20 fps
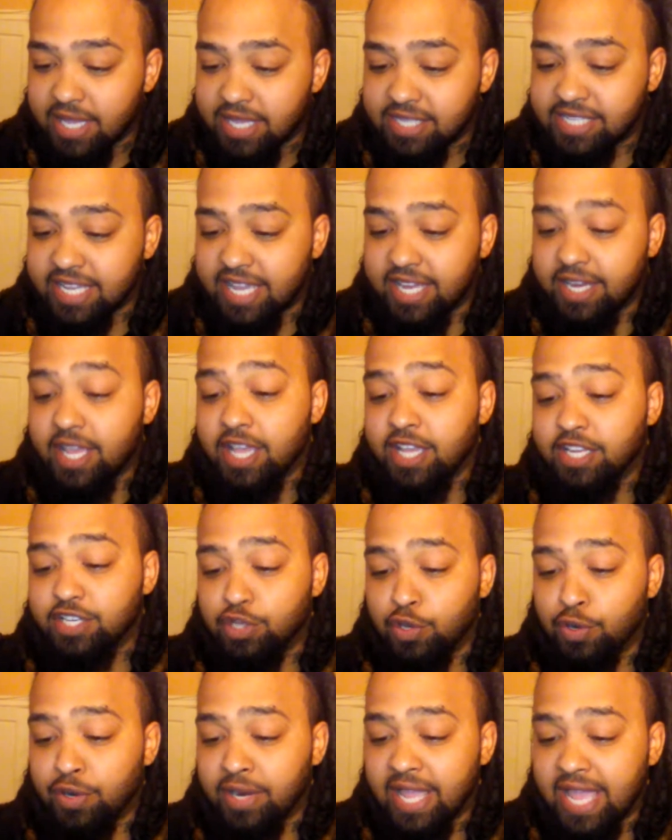said
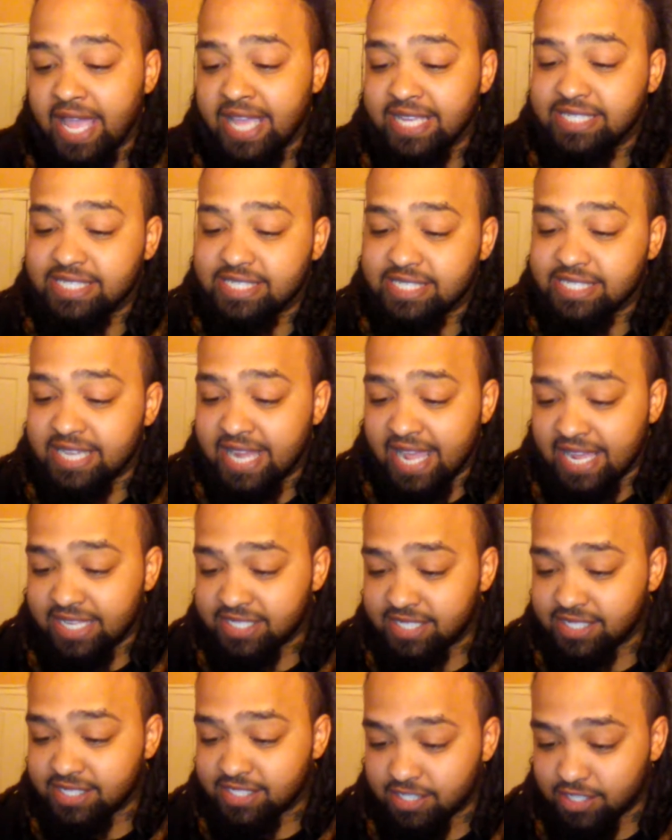during a
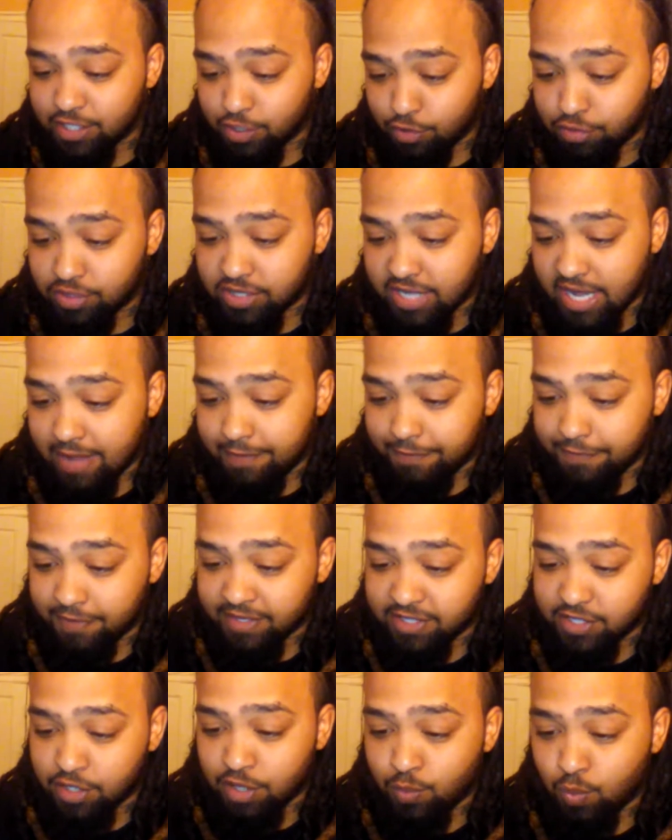NASA news
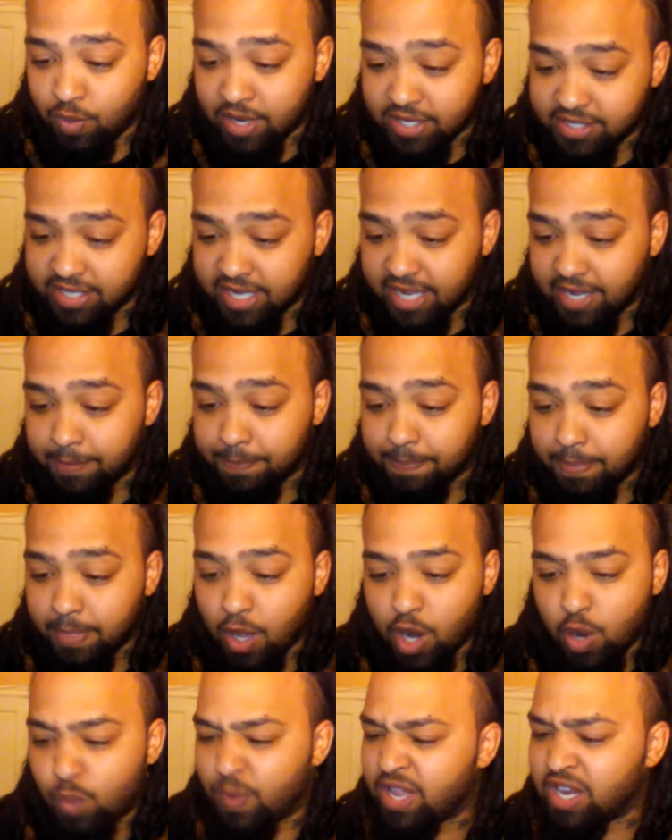conference on Wednesday,
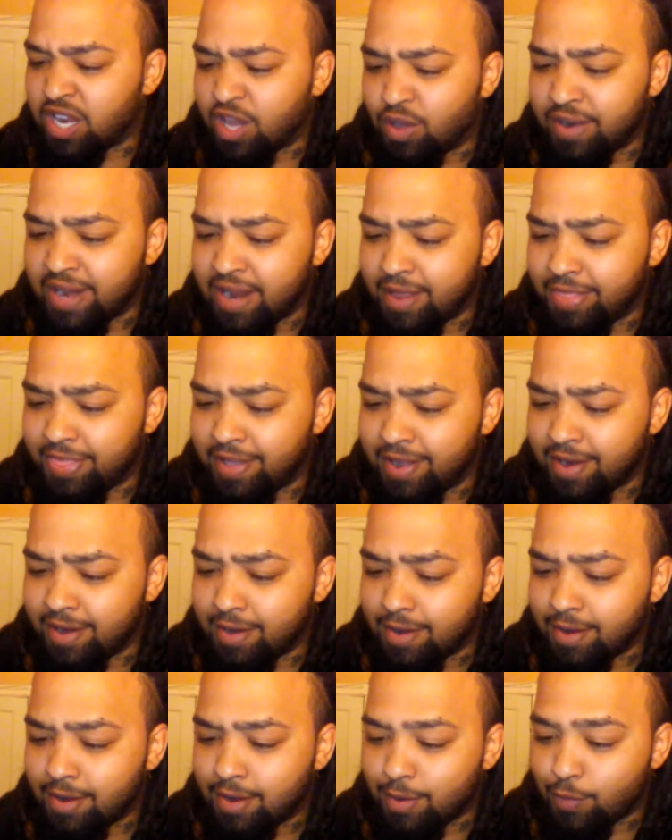"Are we alone out
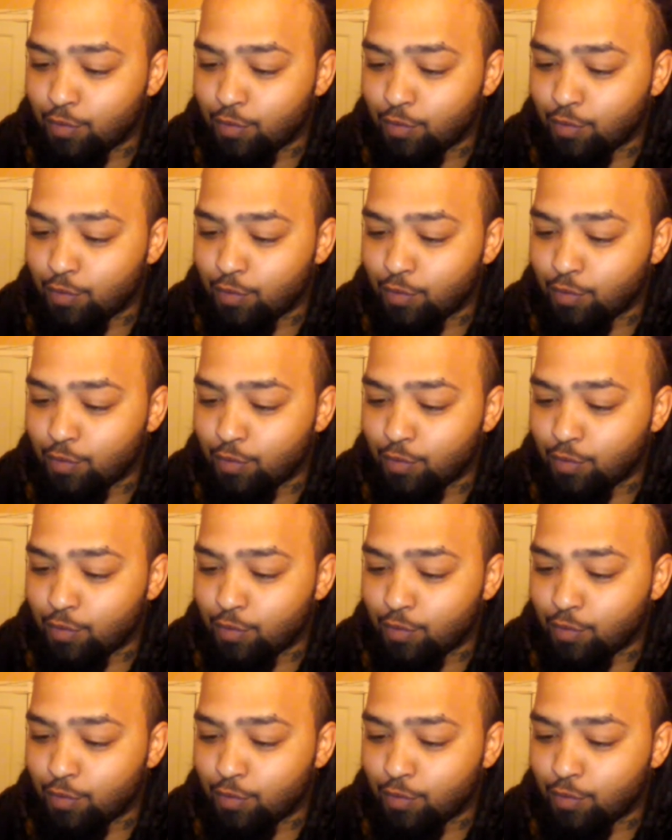there?